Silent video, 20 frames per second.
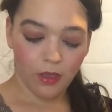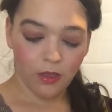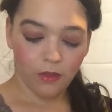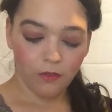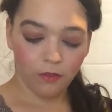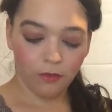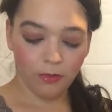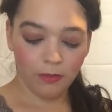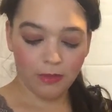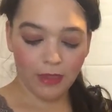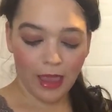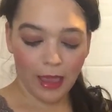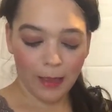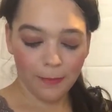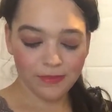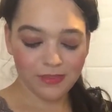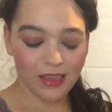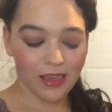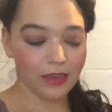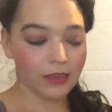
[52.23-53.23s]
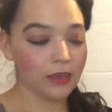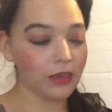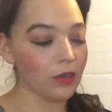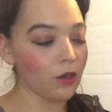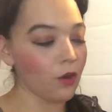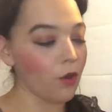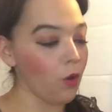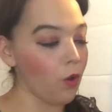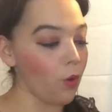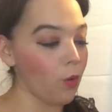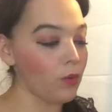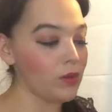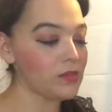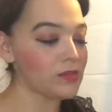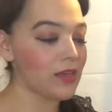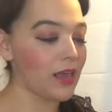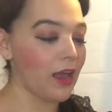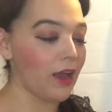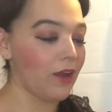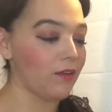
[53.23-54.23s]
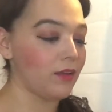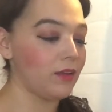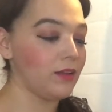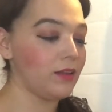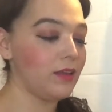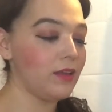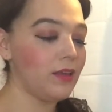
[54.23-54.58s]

From the knapsack he always carried,